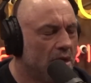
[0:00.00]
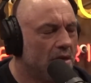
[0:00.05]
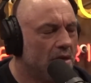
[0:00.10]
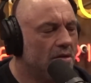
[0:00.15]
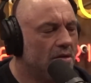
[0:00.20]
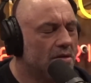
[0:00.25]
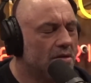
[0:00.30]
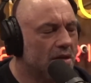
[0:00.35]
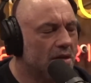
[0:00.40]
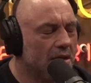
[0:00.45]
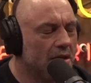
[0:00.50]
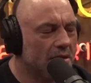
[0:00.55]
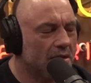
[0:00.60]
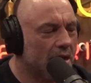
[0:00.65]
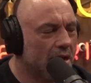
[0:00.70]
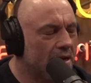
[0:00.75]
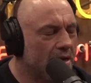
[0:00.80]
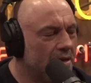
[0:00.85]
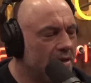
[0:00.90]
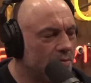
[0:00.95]
There's a
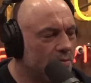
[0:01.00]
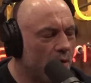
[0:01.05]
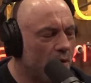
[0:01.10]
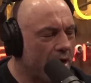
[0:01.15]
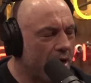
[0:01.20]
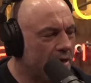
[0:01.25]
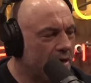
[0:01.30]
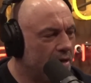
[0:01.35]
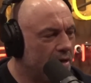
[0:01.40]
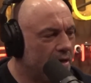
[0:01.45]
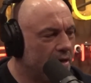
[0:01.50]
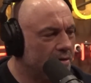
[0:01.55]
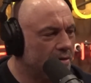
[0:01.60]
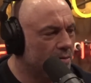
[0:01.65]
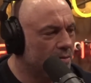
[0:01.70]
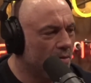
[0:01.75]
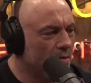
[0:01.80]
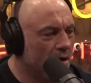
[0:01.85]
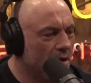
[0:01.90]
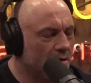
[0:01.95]
lot of these wacky
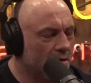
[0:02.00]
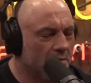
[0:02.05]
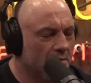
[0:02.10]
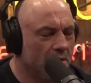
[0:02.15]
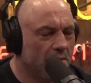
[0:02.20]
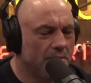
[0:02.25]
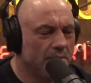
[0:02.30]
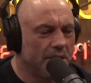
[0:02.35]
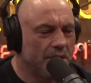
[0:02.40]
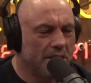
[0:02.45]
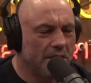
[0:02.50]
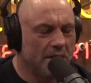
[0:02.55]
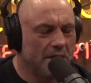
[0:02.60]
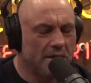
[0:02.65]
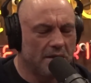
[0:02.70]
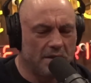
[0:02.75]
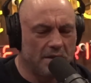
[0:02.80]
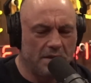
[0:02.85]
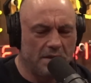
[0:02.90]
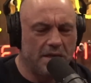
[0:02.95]
kids are walking around with
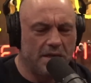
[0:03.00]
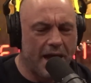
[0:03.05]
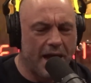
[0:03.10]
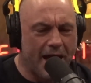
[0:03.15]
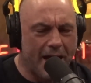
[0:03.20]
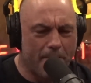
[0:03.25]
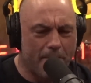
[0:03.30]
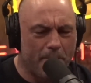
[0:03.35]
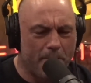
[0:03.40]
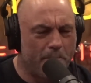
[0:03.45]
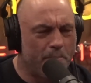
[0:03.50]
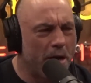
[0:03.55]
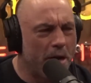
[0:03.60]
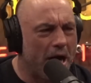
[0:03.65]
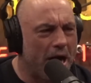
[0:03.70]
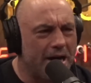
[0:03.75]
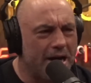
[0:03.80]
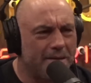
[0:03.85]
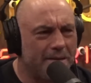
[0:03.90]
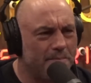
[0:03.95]
dab
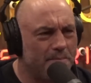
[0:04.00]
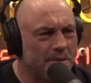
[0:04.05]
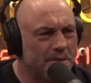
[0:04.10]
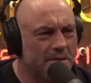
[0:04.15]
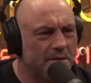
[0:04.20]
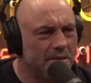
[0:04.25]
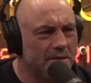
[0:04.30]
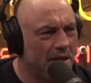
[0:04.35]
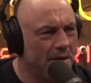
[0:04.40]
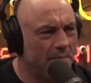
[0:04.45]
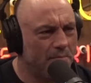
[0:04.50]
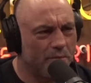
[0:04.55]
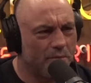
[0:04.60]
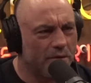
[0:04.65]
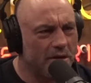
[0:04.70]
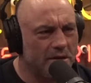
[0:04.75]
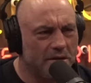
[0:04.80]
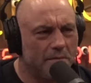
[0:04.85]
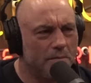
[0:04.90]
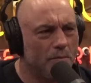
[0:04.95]
pipes. They
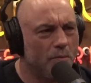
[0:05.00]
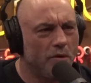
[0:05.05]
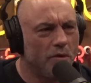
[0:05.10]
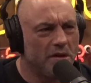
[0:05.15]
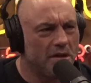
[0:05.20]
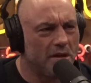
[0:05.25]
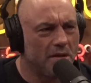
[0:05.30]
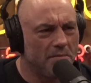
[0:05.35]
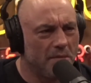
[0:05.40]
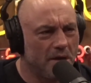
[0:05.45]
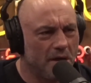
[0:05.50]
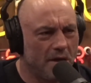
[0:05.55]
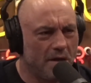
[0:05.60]
bring them with them now.